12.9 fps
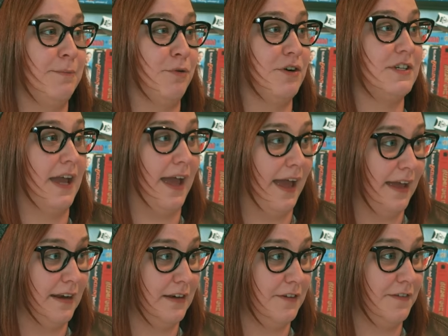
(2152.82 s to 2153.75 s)
to
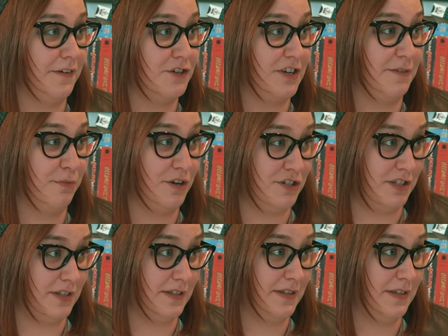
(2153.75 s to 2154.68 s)
pretend for Jeff
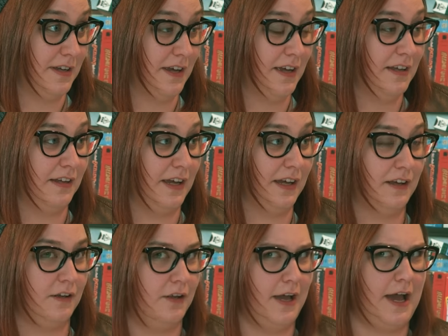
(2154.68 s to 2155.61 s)
Bridges. Yeah. Like,
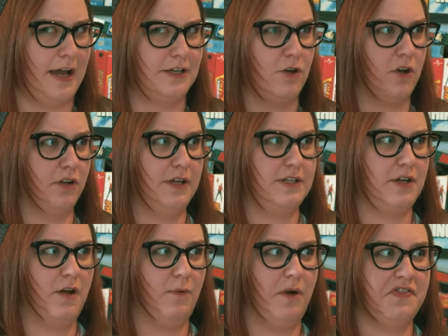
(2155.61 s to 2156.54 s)
yeah, I totally
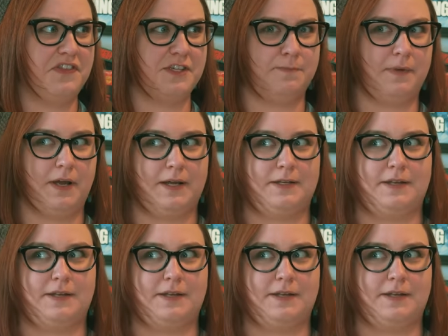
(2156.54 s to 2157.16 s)
don't want this, but I